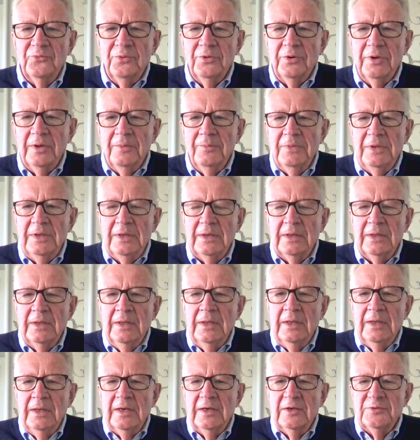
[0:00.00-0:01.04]
knows what I
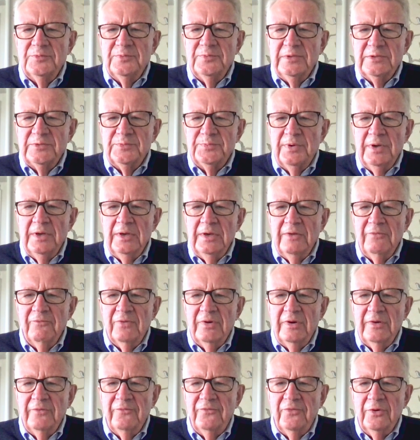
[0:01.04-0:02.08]
mean, has been spreading
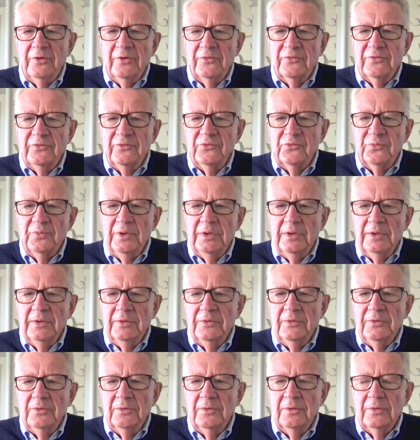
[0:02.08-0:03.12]
very fast in
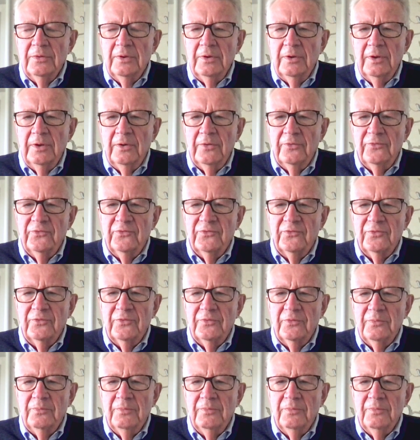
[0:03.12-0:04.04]
Sweden during the last